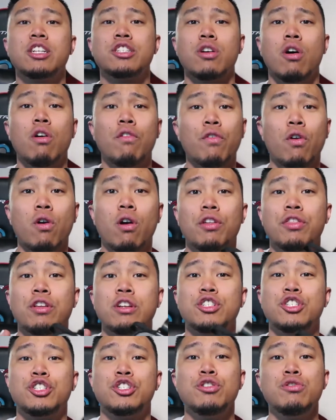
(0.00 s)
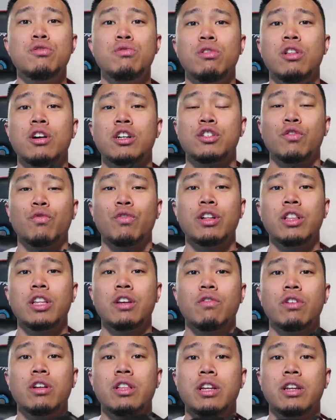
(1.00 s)
just overall this shoe looks
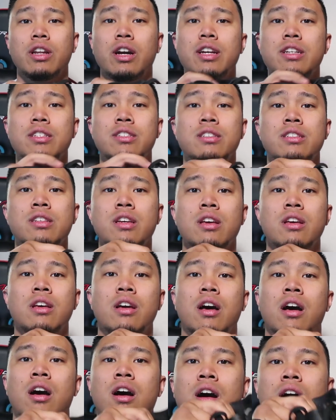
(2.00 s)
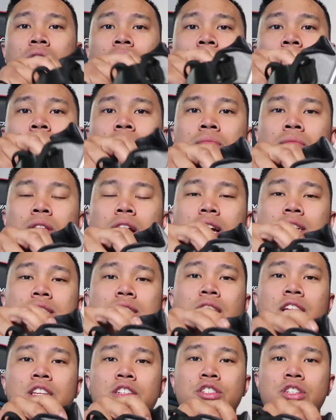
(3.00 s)
really nice. Like I
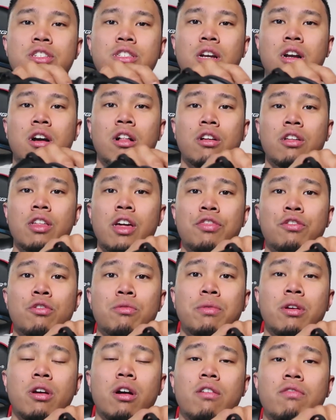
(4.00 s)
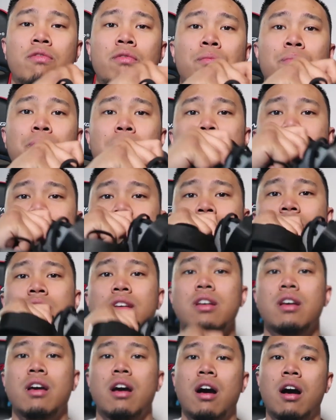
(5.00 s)
said, it's just the color that threw me off, but
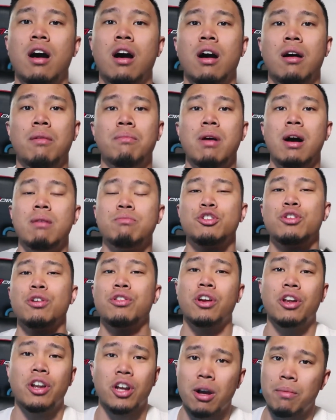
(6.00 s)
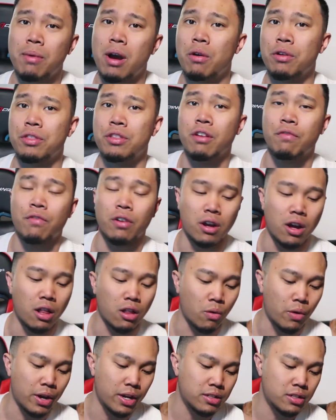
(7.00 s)
I'm sure they're gonna come out with different
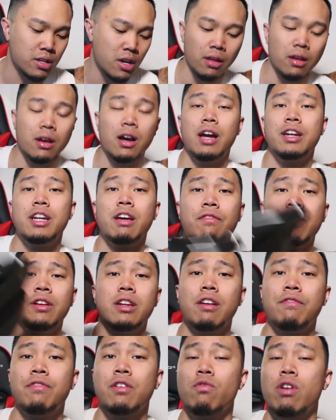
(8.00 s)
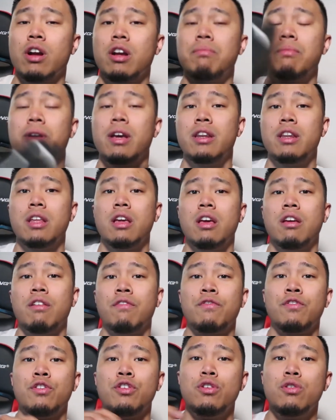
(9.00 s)
colorways. I definitely recommend,
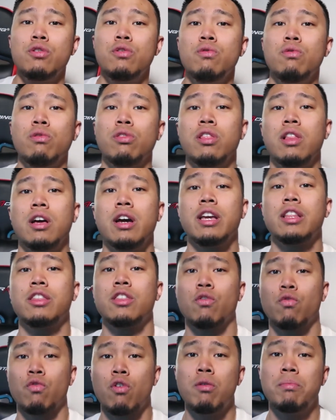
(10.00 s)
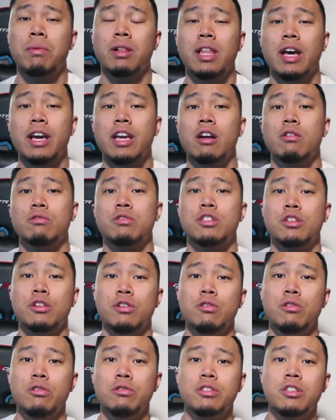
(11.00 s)
if you like the Romaleo
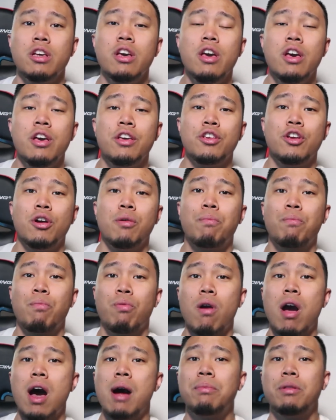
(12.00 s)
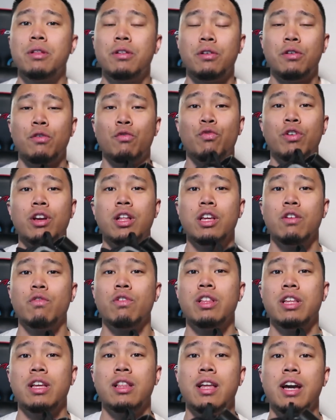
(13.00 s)
2s, you'll probably
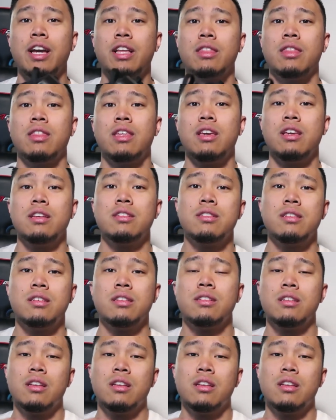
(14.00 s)
really like these.